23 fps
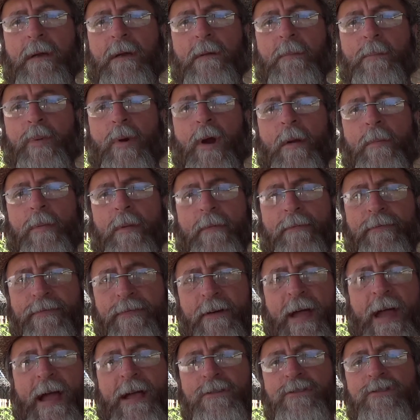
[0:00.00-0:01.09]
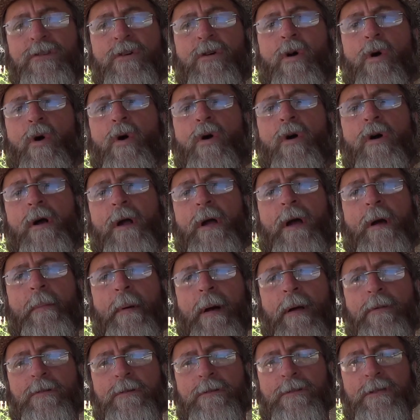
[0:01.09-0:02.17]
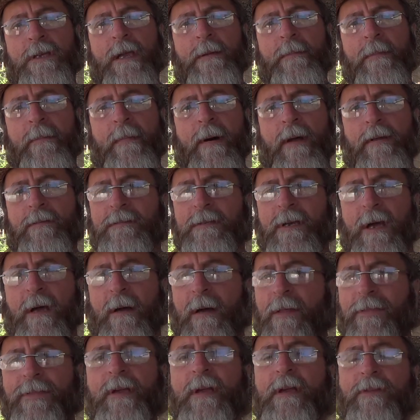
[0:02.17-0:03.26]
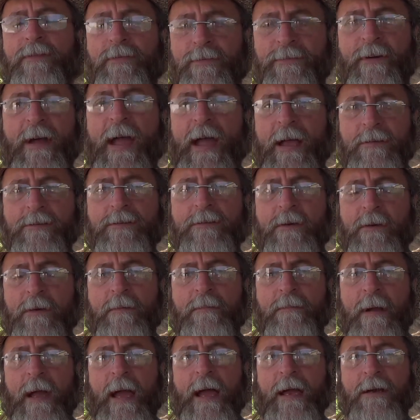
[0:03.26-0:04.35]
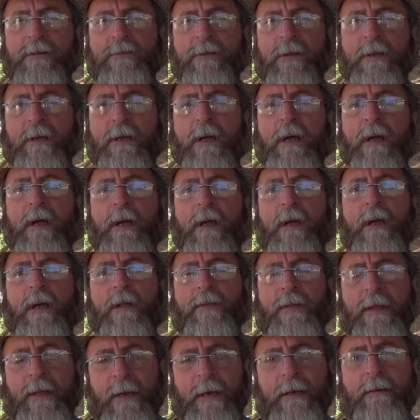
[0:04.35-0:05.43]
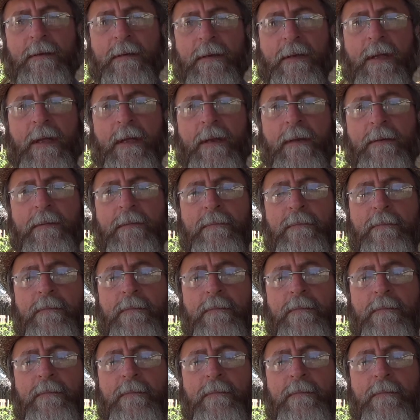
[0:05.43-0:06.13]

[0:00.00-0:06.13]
probably faster or about the same amount of time. I think it's faster actually than than